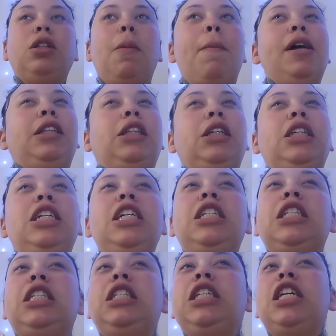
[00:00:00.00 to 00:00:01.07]
But the
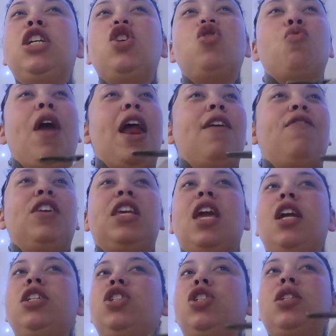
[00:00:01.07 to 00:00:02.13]
instant
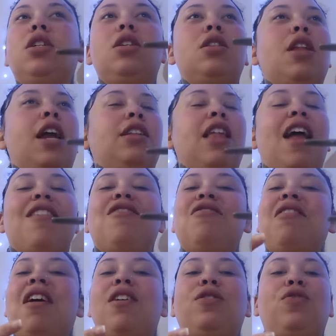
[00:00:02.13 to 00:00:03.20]
gratification, like that
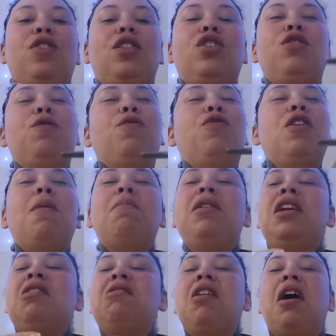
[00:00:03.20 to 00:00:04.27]
good ass feeling you feel
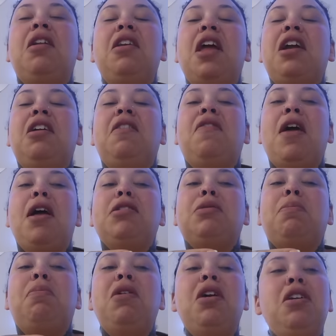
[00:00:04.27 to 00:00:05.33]
being a negative ass
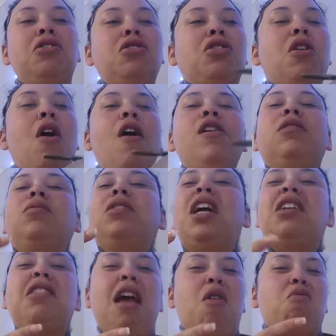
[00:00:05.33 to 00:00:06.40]
bitch,
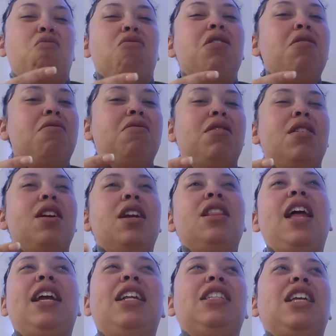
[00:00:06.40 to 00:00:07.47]
like that real good,
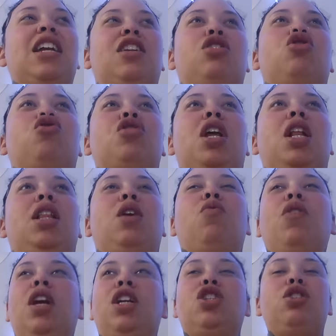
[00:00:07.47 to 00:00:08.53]
like it's like an adrenaline
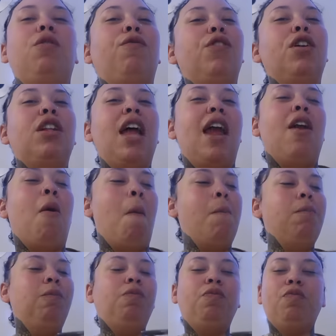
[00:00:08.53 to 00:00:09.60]
rush. You feel like,
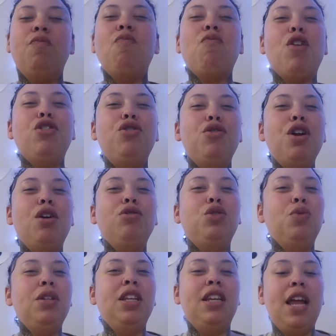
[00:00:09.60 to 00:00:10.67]
you know,
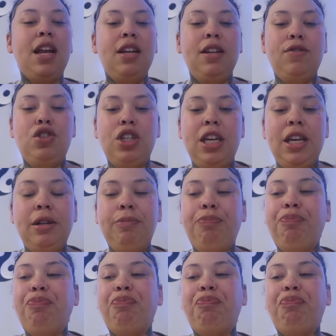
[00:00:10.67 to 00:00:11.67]
doing the negative shit,